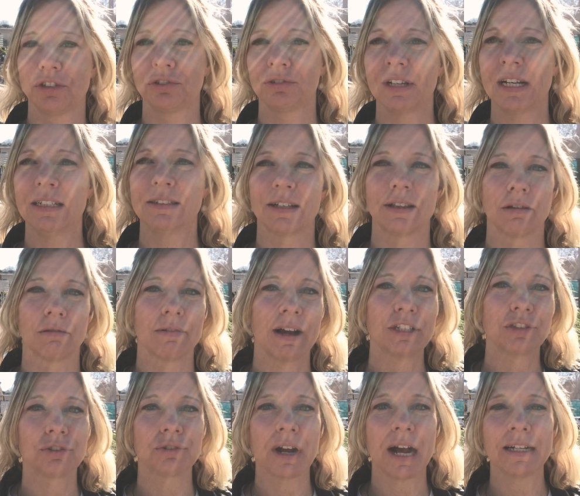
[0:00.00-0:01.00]
the streets, in the
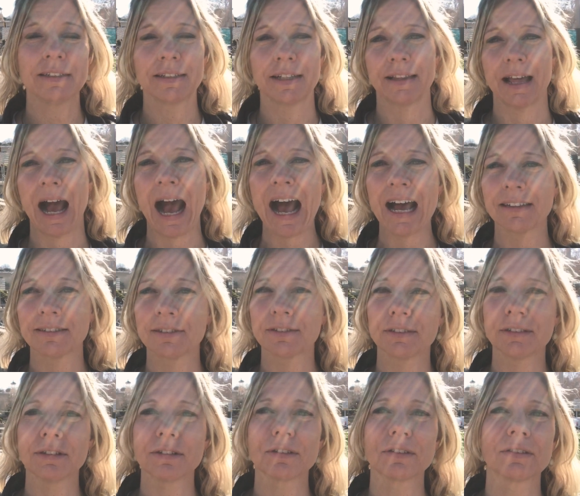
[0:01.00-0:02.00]
restaurants, in the
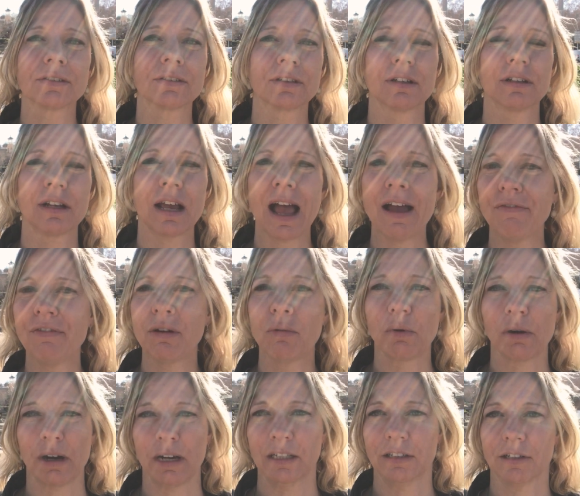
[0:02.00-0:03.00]
hostels,
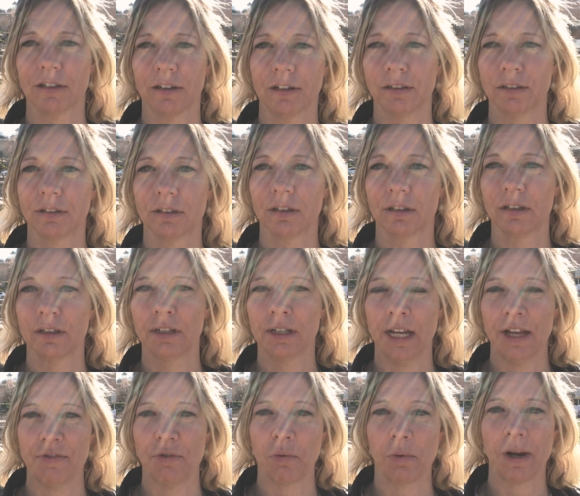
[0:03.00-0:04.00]
everywhere I turned.
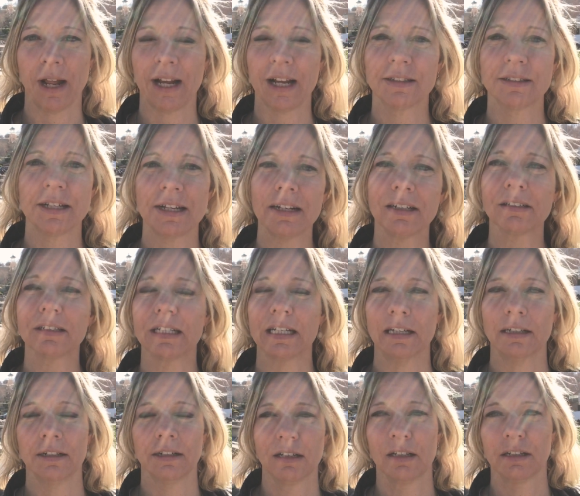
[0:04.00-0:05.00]
Even when I got to Italy,
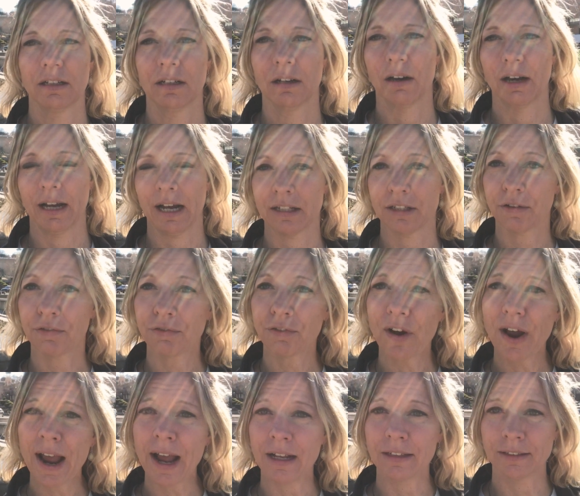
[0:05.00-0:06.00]
I got to
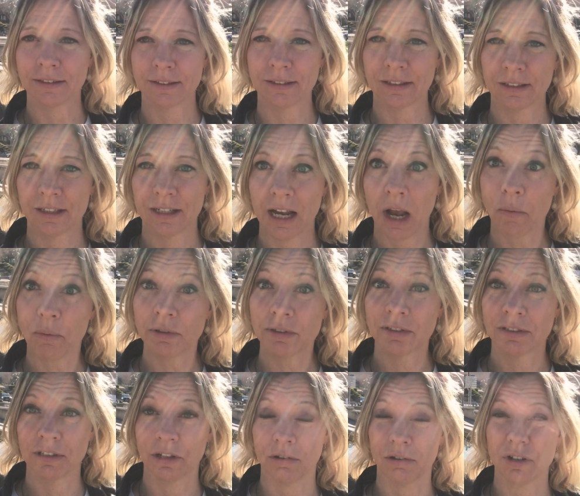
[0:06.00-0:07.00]
France, it was
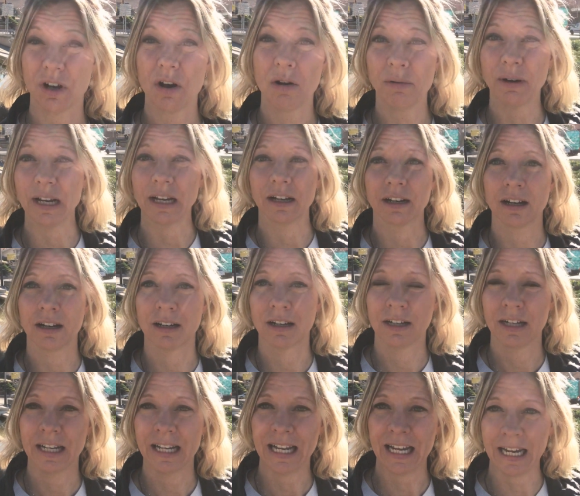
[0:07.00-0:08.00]
still going.
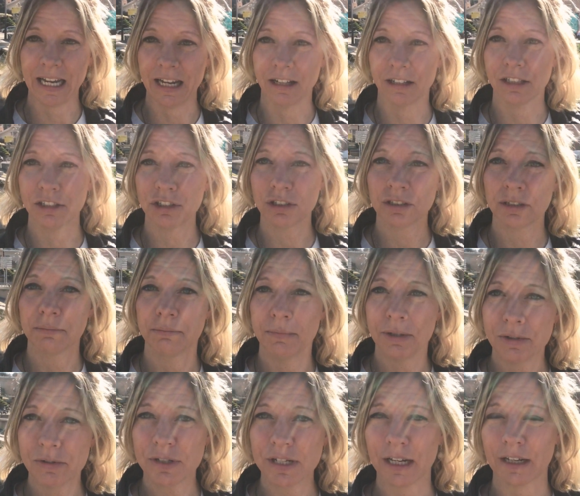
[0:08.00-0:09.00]
English
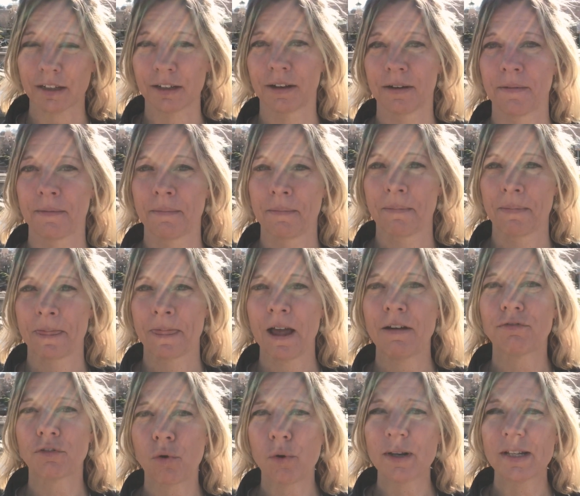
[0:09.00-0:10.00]
music.
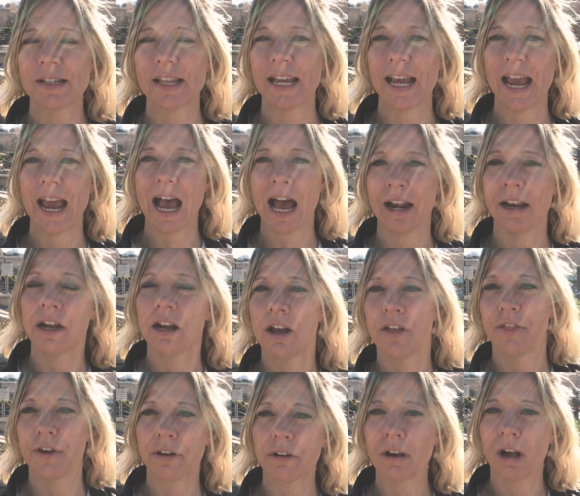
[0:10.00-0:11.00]
Of course they had
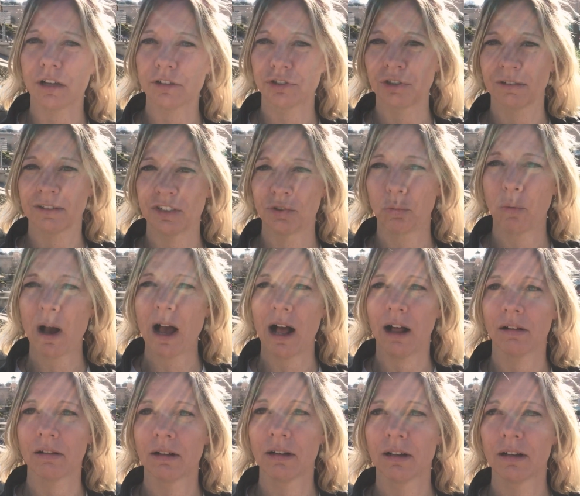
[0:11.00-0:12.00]
their culture as
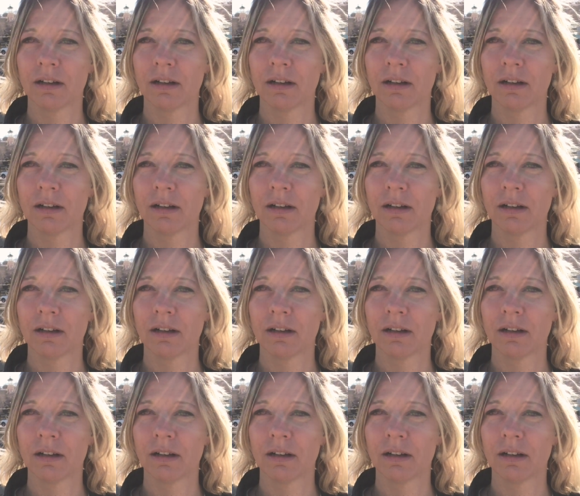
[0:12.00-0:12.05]
well,